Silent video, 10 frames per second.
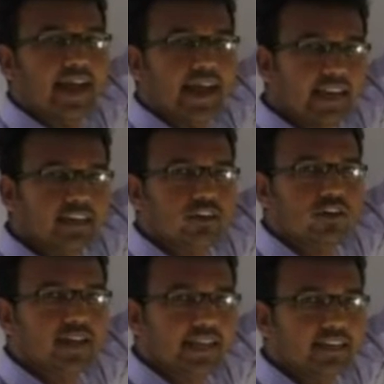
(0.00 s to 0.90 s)

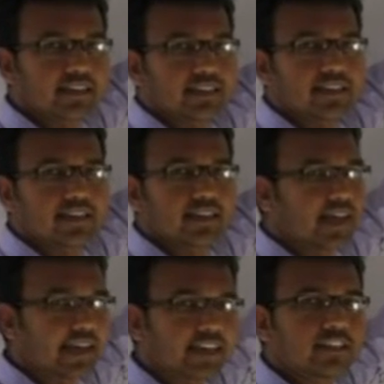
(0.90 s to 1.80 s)
electron
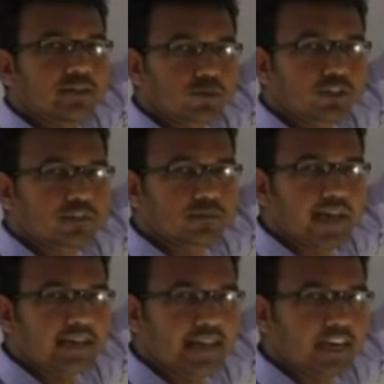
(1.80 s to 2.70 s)
energy possessed by
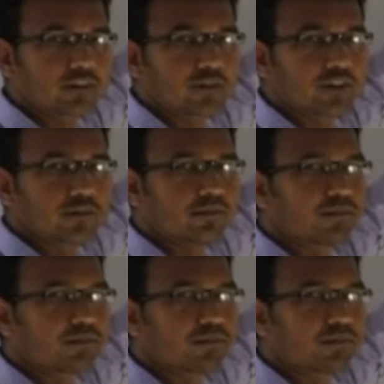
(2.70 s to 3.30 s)
an electron